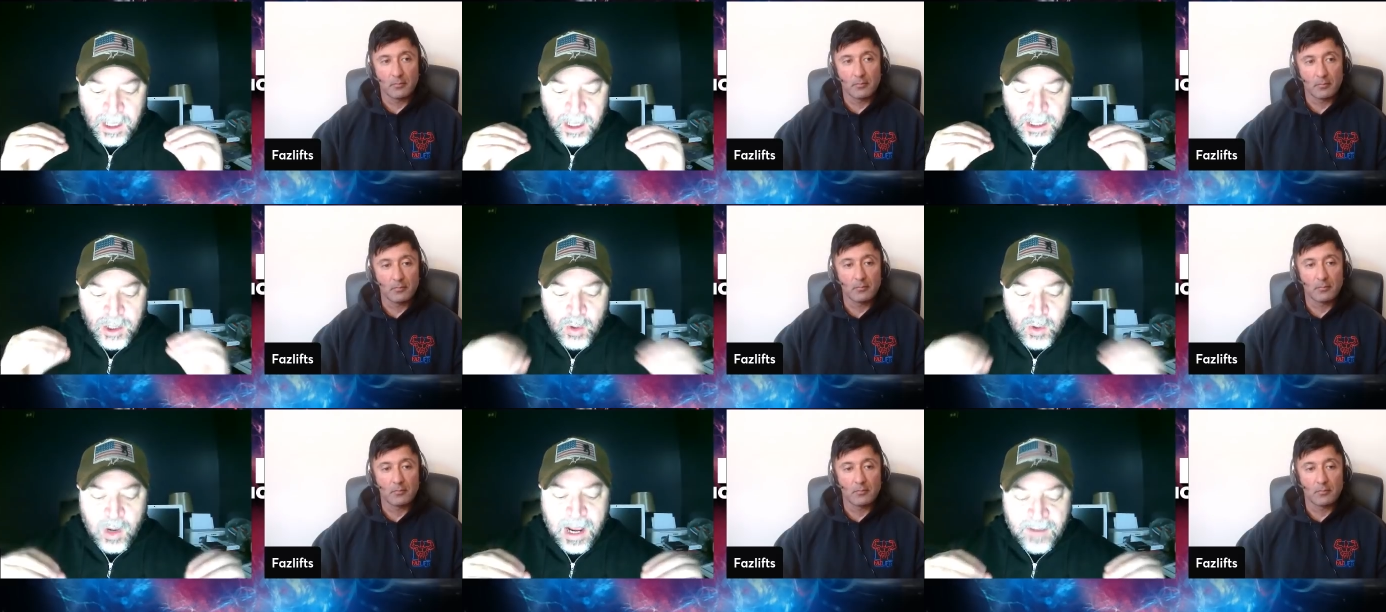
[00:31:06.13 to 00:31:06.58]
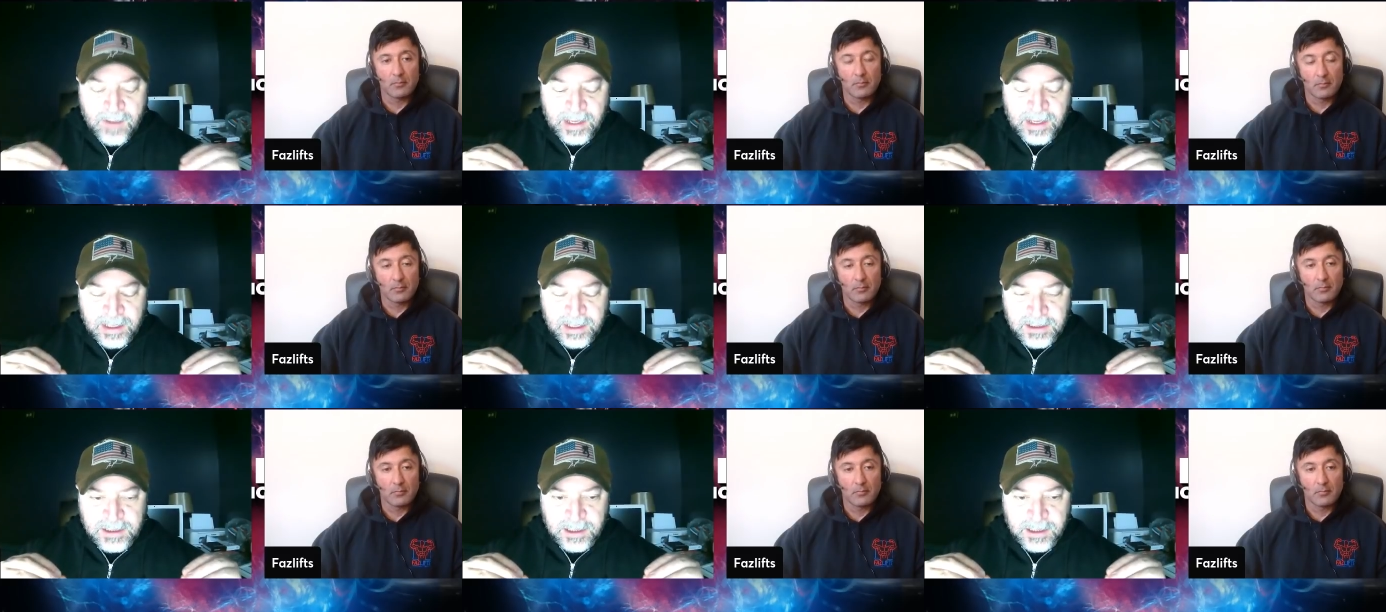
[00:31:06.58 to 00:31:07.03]
Speaker 1: You have
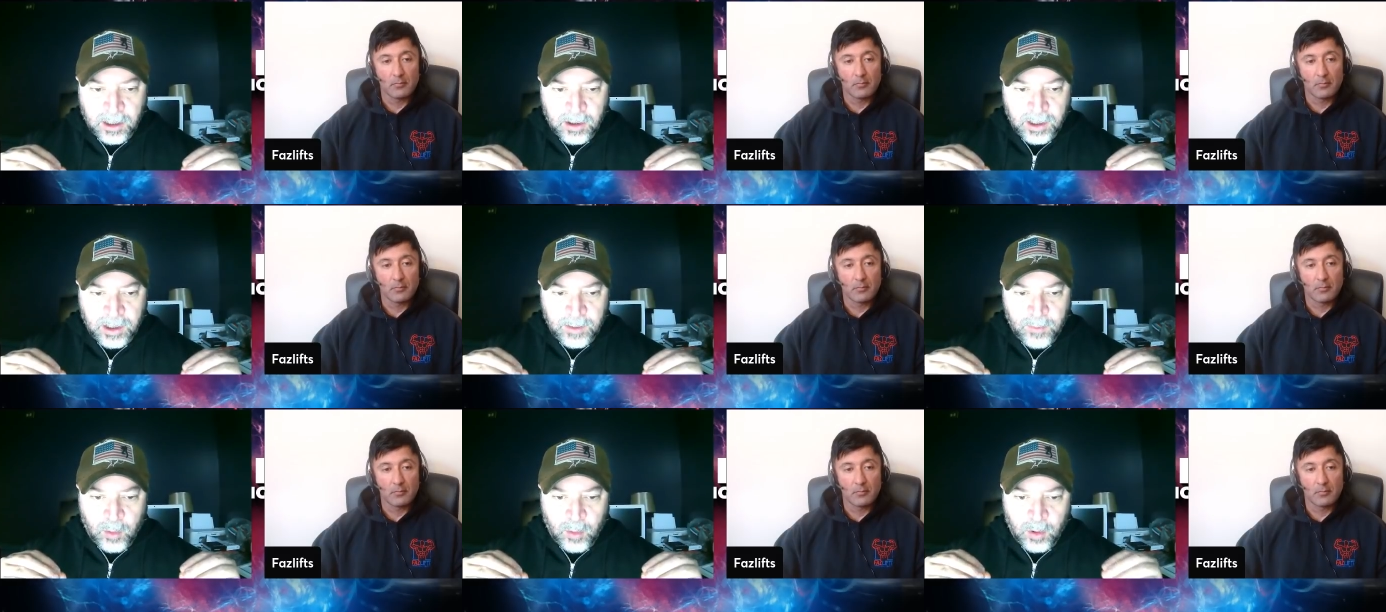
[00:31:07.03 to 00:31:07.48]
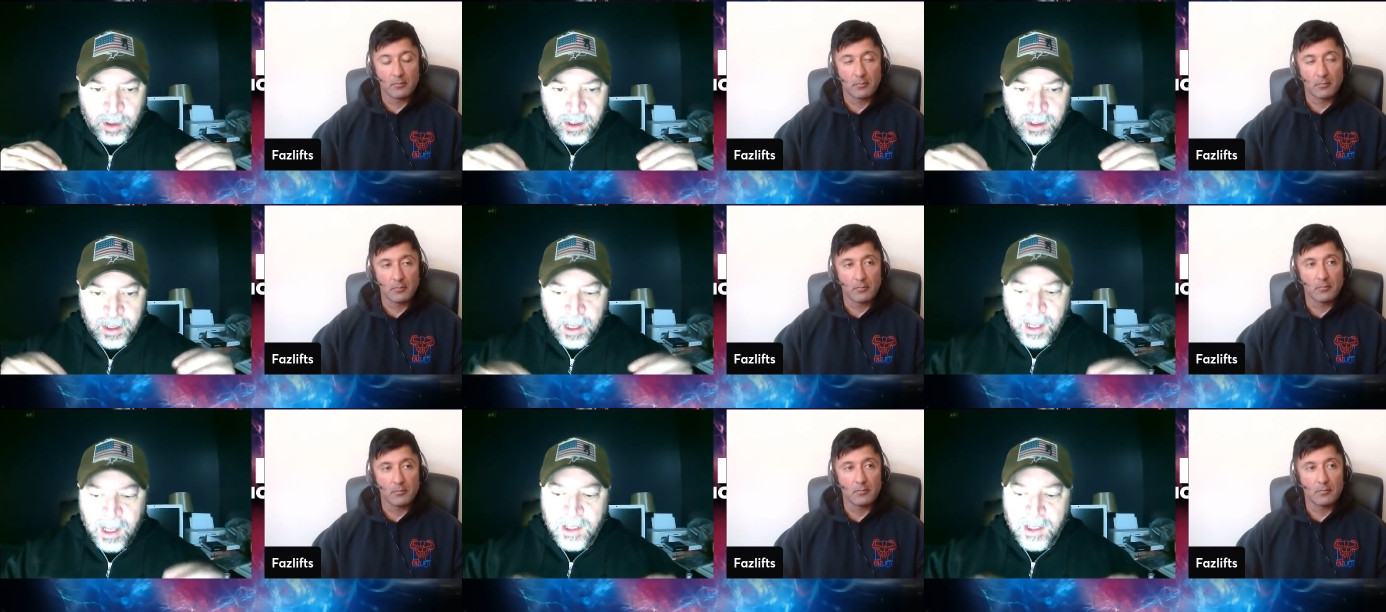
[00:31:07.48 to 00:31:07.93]
that starting
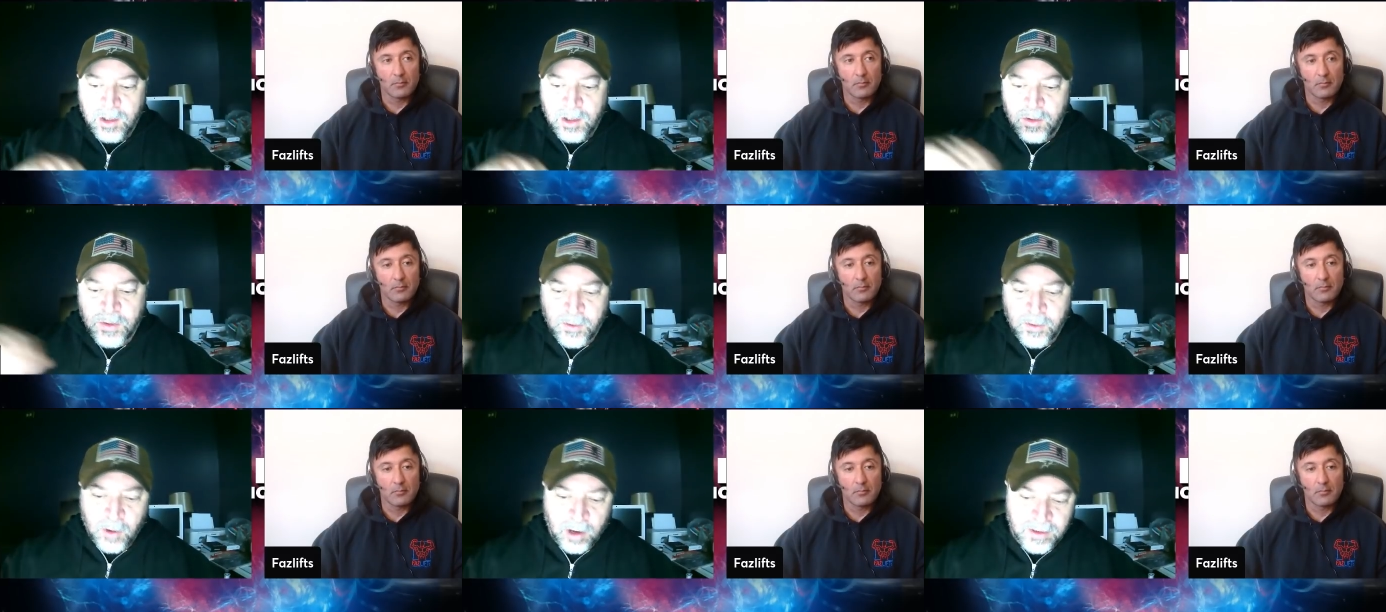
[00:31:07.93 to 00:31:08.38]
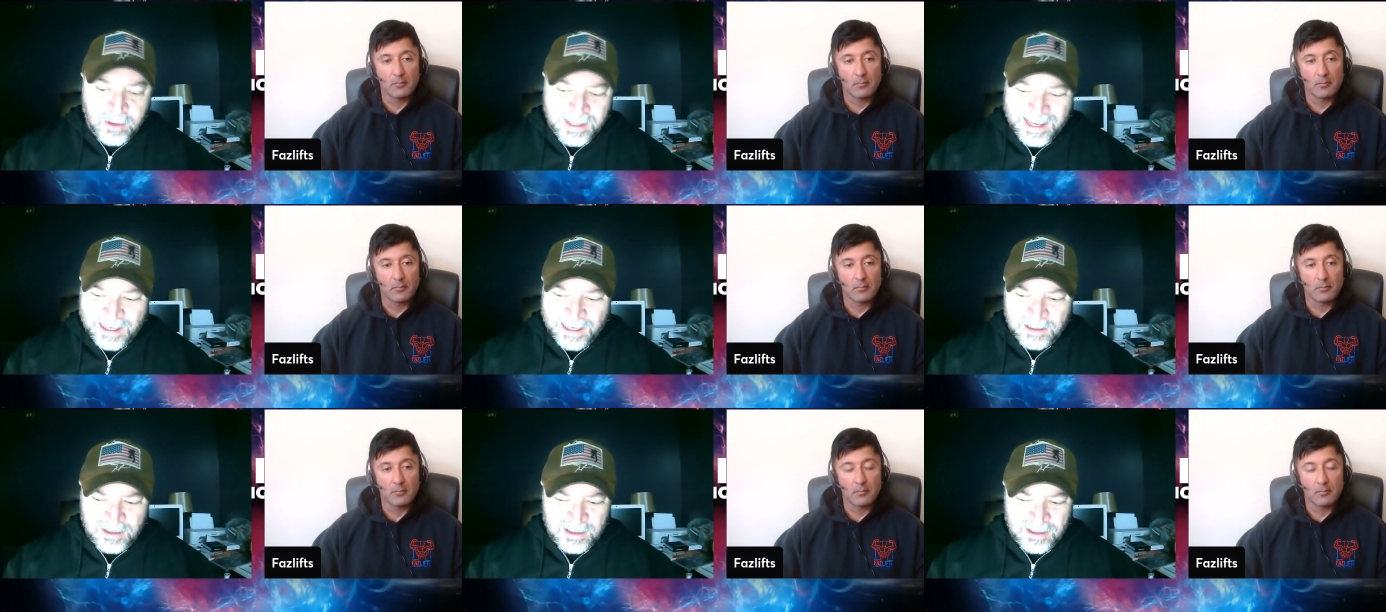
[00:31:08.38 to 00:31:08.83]
point. You throw out the
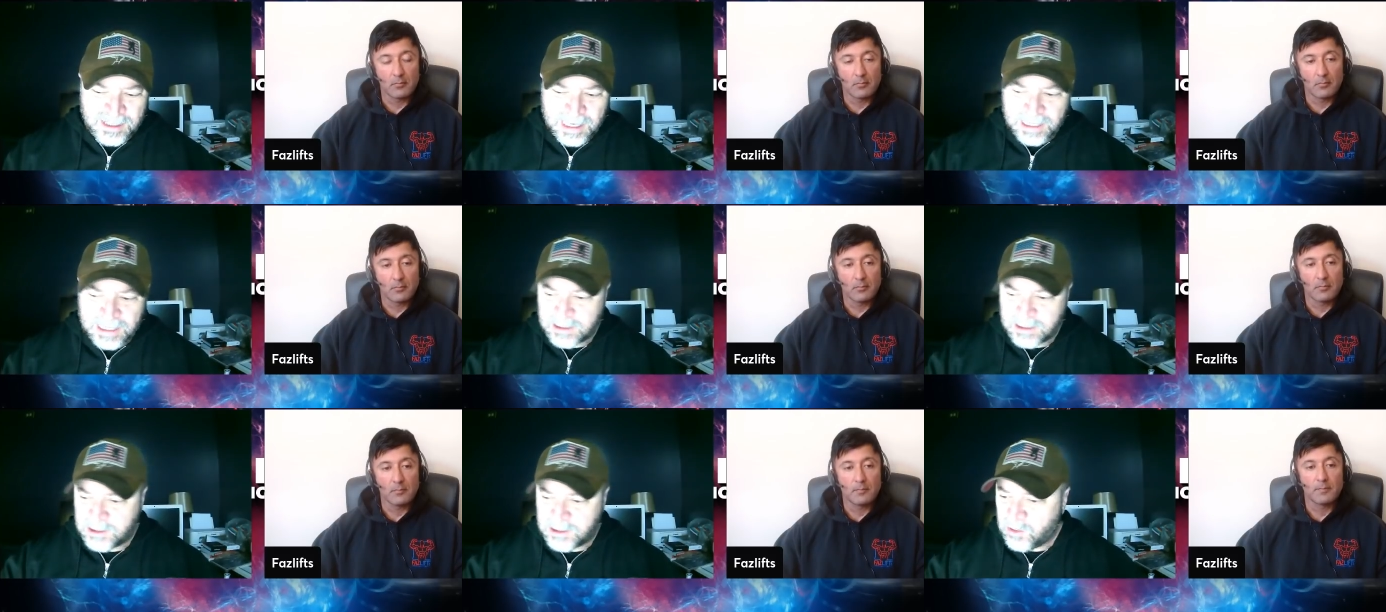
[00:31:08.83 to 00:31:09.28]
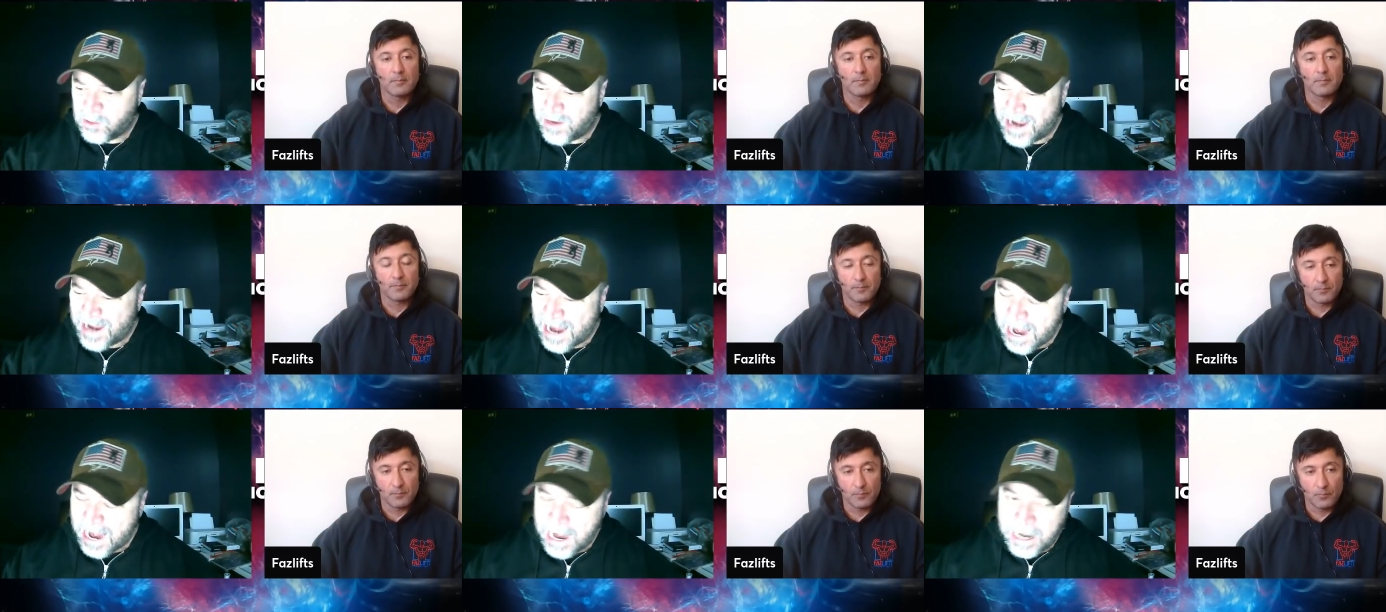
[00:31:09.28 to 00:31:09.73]
exercises you
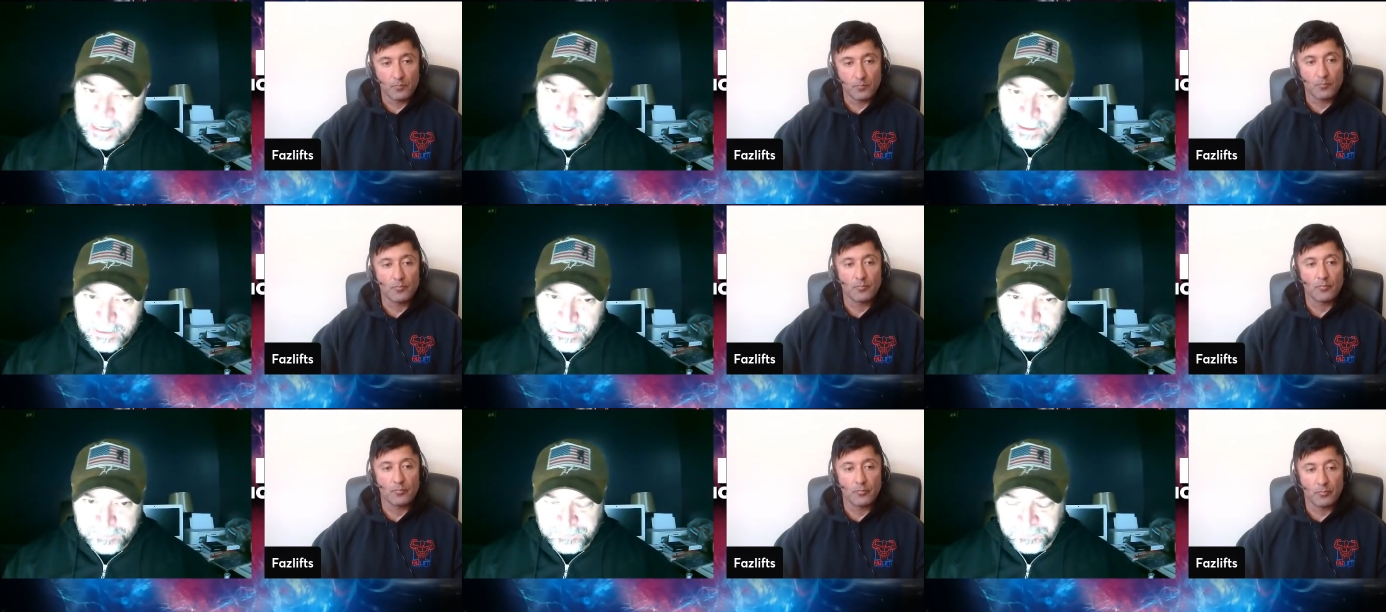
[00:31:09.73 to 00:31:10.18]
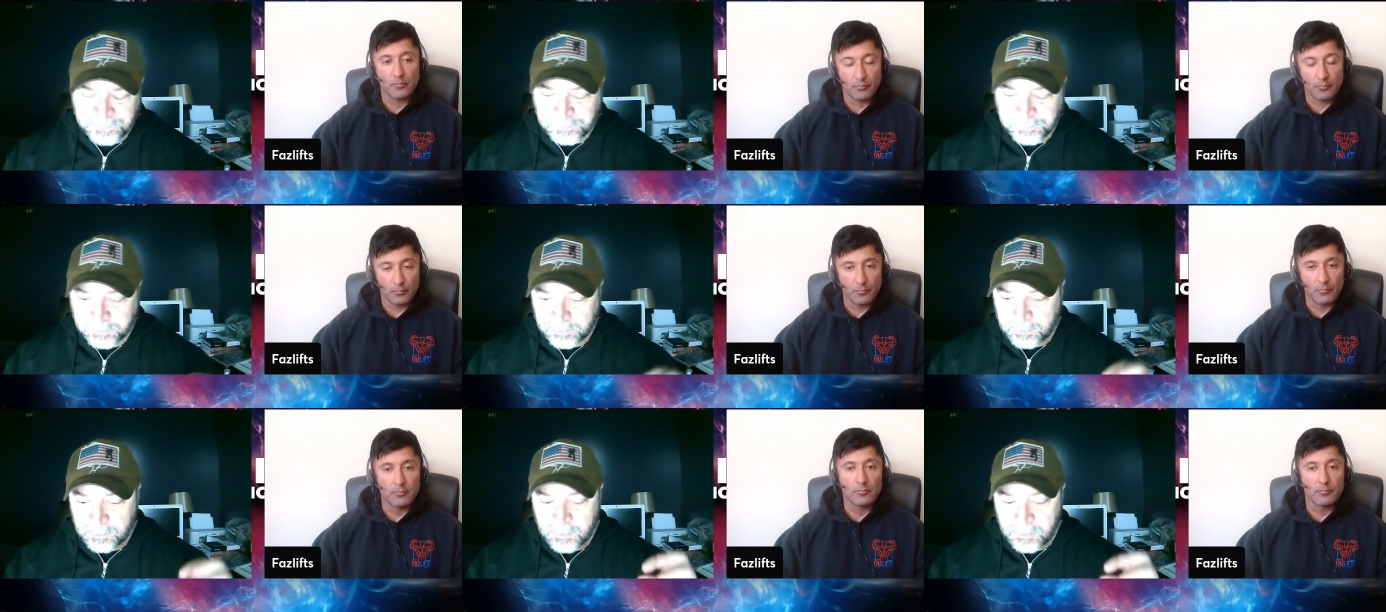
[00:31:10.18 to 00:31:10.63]
hate.
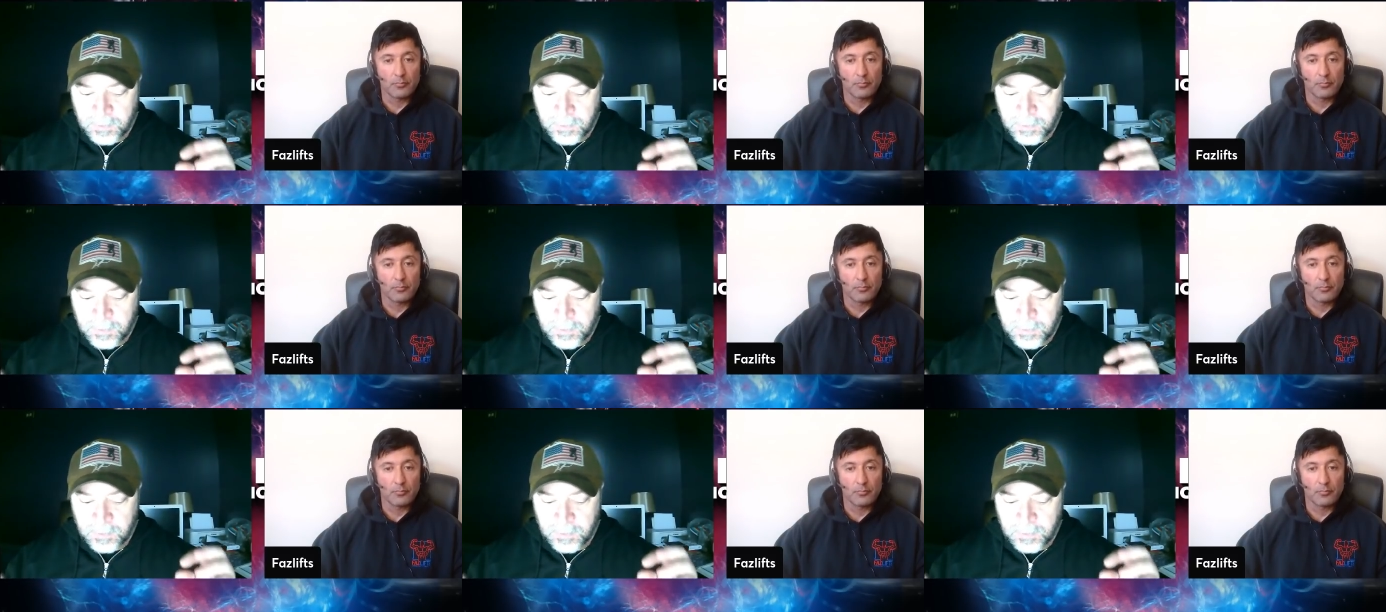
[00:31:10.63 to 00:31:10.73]
Mm-hmm.